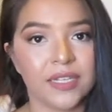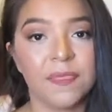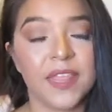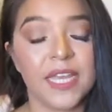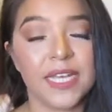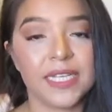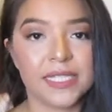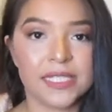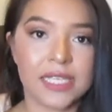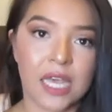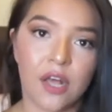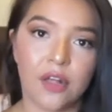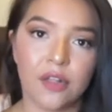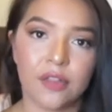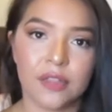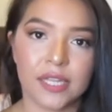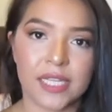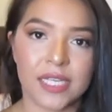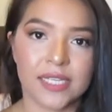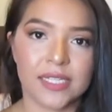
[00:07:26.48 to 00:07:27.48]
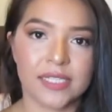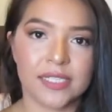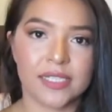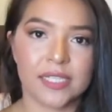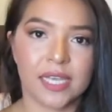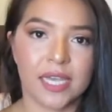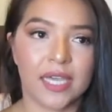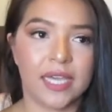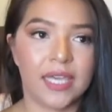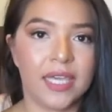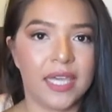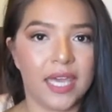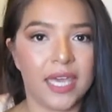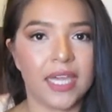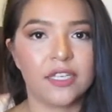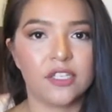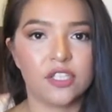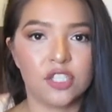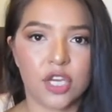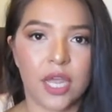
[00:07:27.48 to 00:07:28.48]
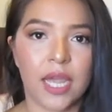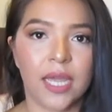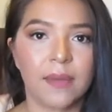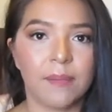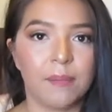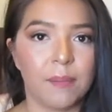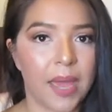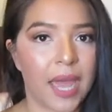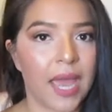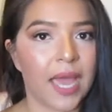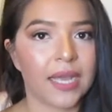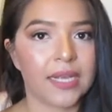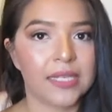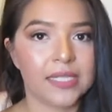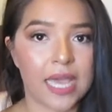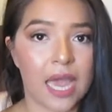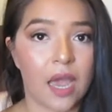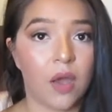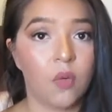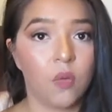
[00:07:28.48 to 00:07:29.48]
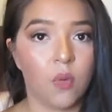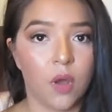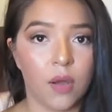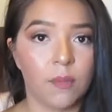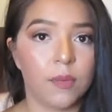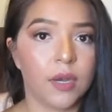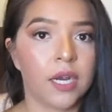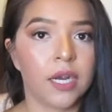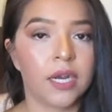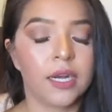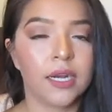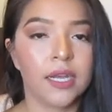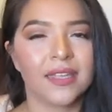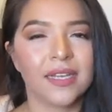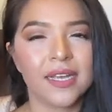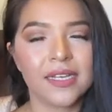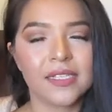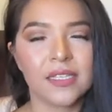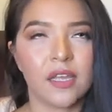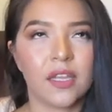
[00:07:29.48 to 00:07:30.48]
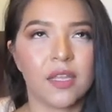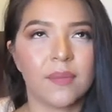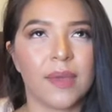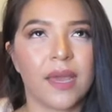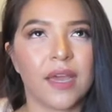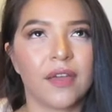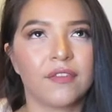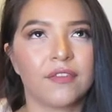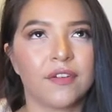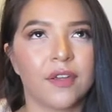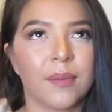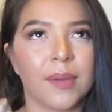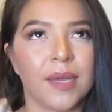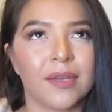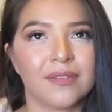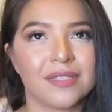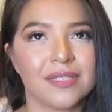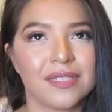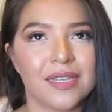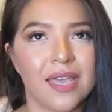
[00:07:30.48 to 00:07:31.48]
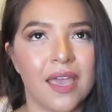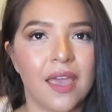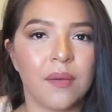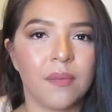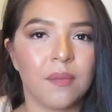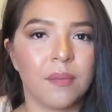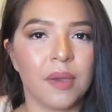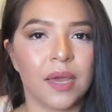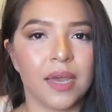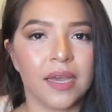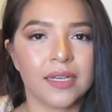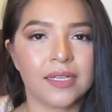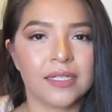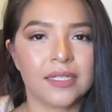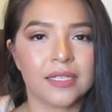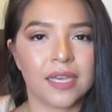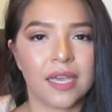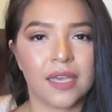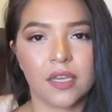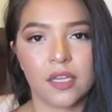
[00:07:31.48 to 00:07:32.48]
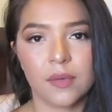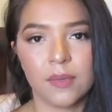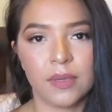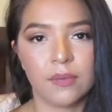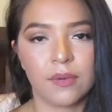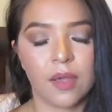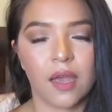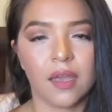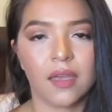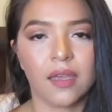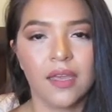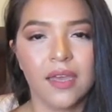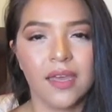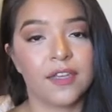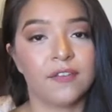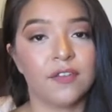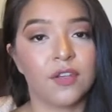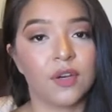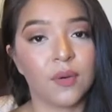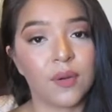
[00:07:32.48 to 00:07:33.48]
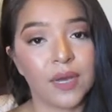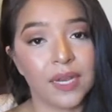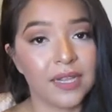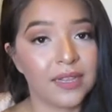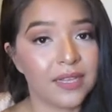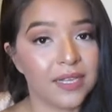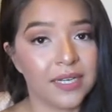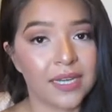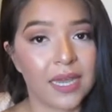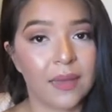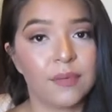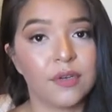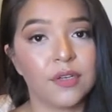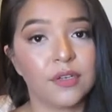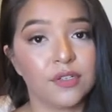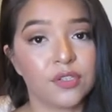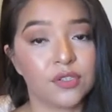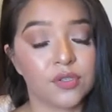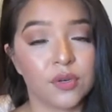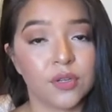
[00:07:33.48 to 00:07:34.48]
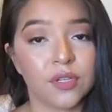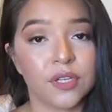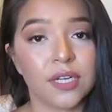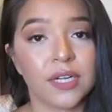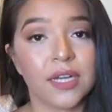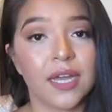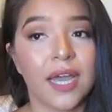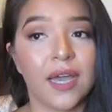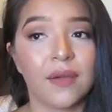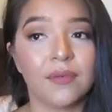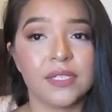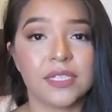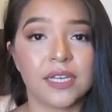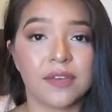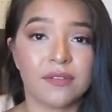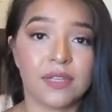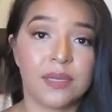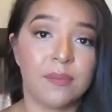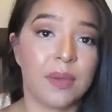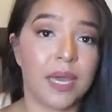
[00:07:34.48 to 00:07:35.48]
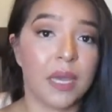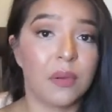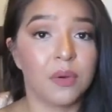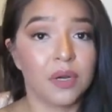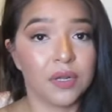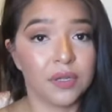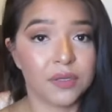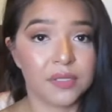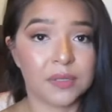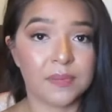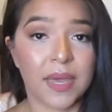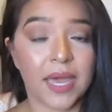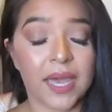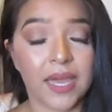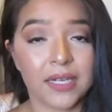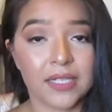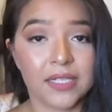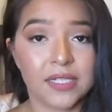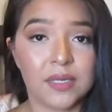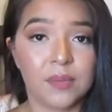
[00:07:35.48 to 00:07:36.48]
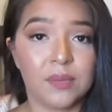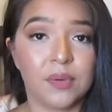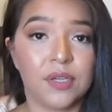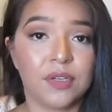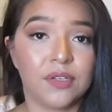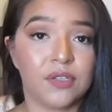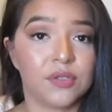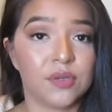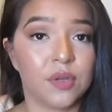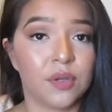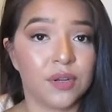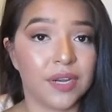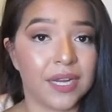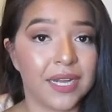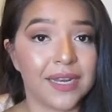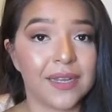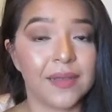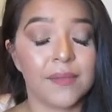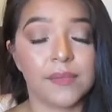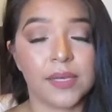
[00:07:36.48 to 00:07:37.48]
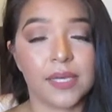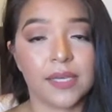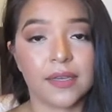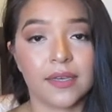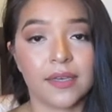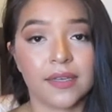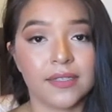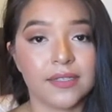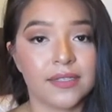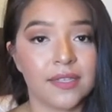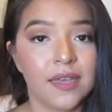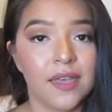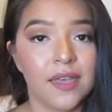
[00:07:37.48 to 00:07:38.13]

They sell these like gate check bags at Walmart. I think I saw the bag for about 10 bucks. I could be wrong. If you don't want anything to happen in your stroller, I would definitely buy one of those bags to put your stroller in it, because